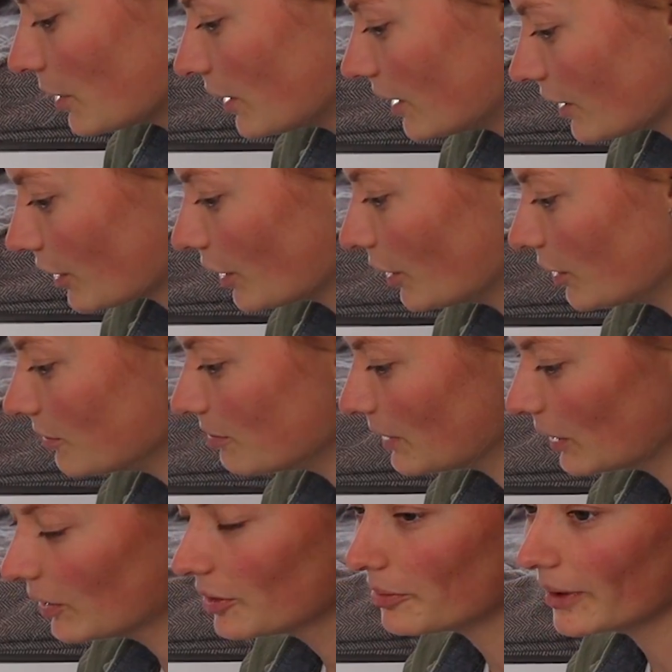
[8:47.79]
put in our own
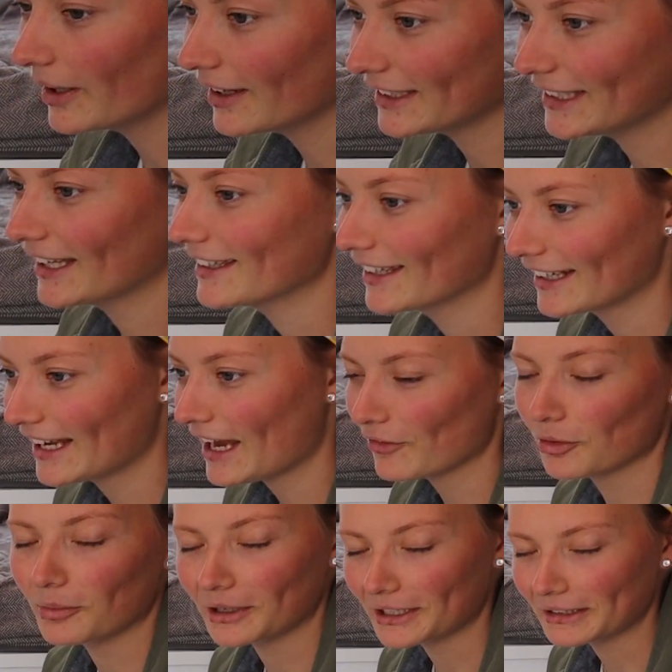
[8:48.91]
build, but again, like,
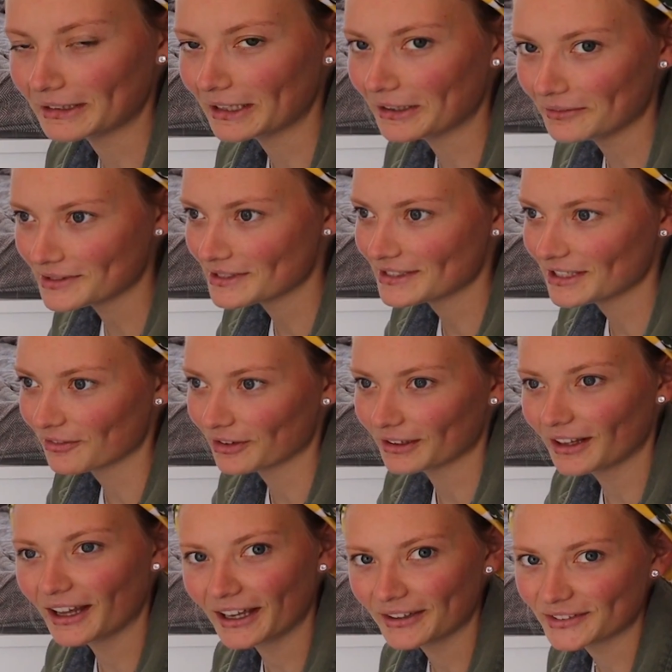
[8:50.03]
everybody lives different
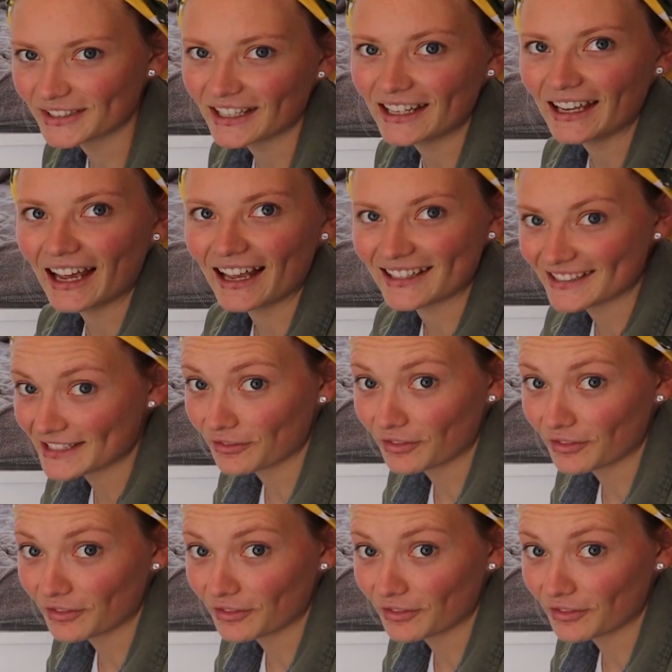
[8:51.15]
lives, has